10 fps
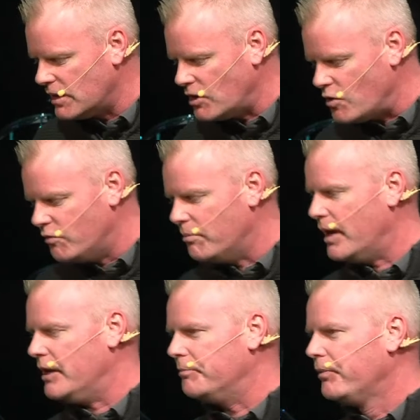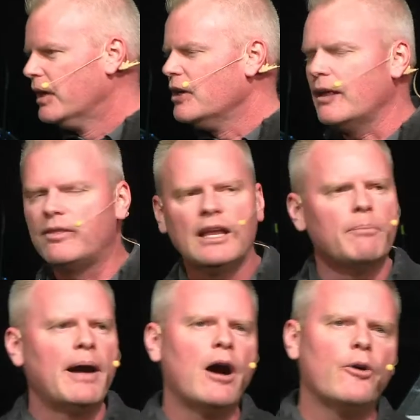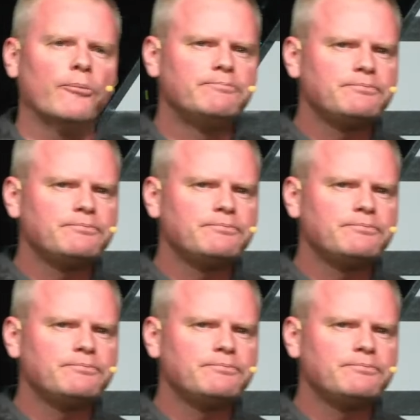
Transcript: that you've made. You know, I think about